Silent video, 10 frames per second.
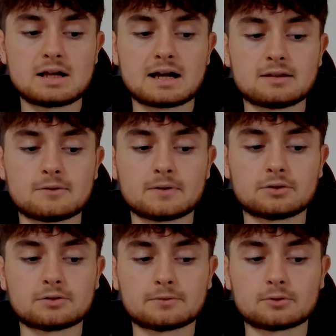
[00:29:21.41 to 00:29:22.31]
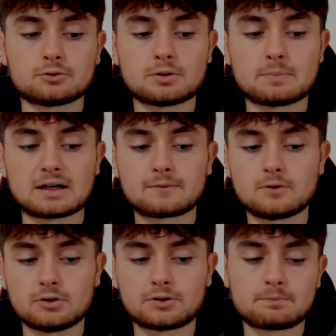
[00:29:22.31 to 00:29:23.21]
and he can fight on the front or the back
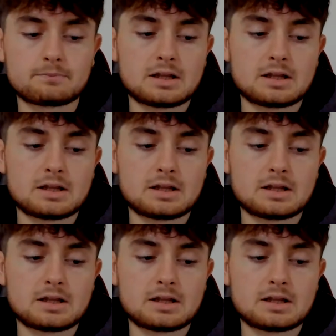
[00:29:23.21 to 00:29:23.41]
foot.